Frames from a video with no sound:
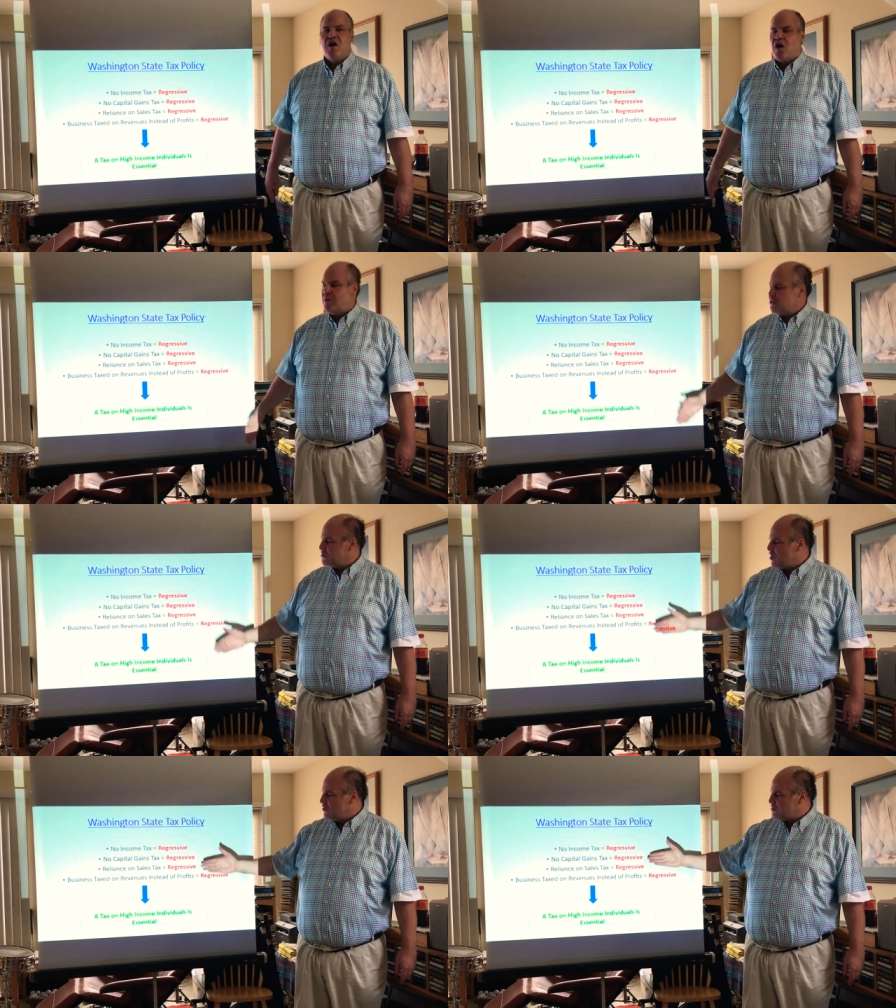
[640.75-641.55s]

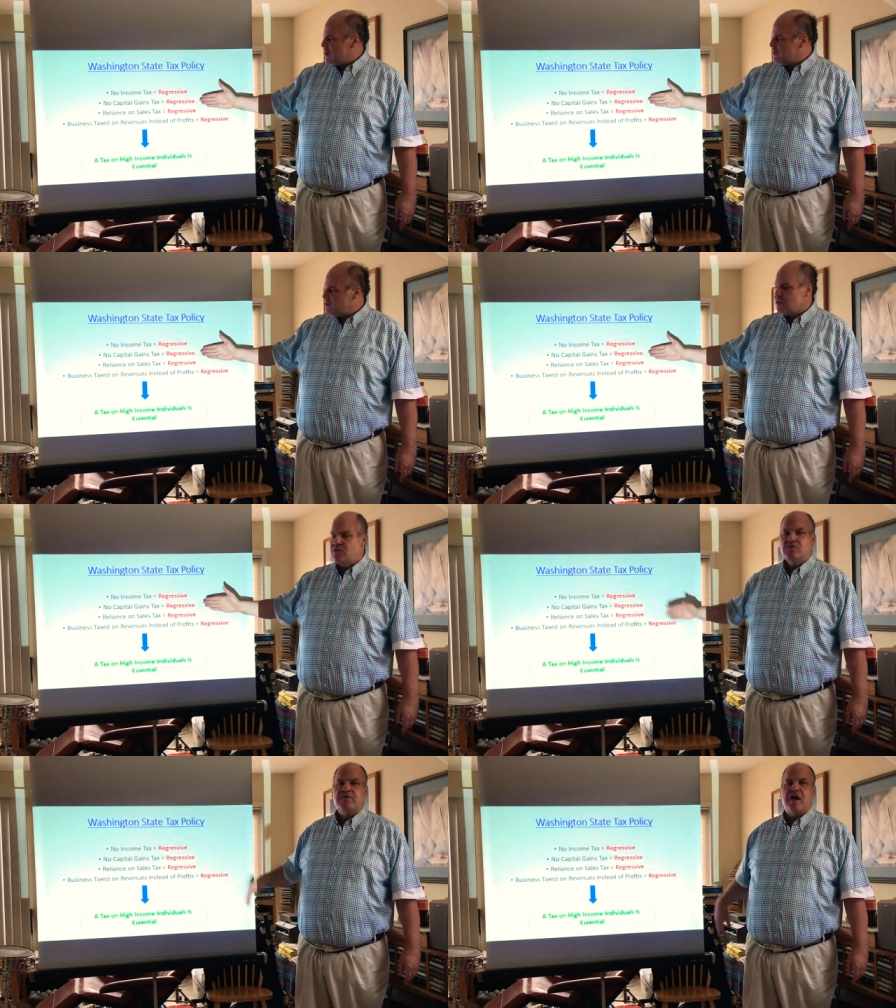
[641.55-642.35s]
Almost all states
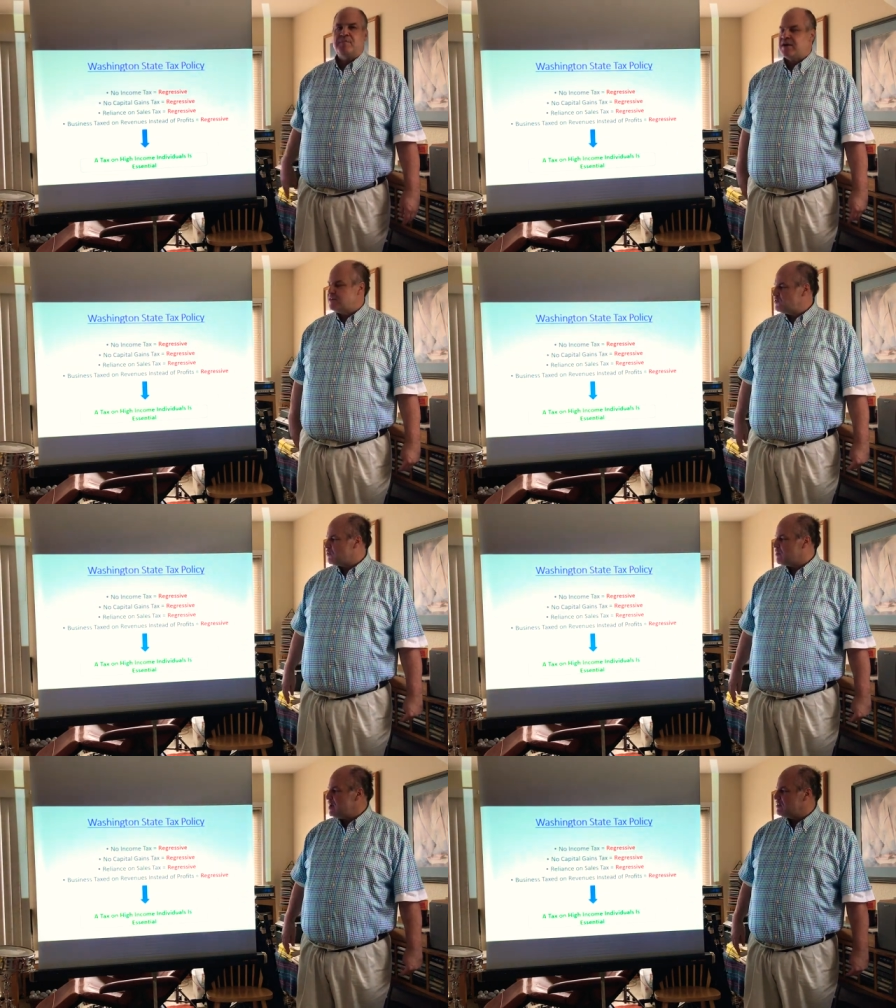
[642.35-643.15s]
do. That makes us
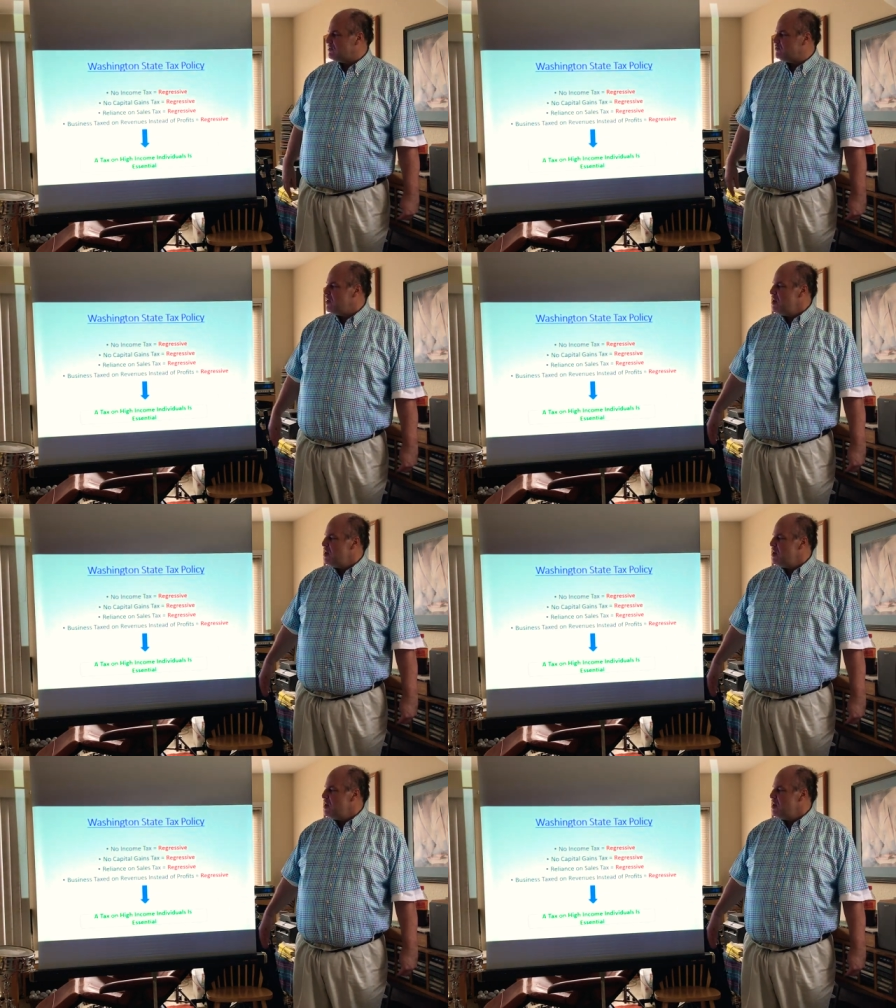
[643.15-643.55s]
regressive.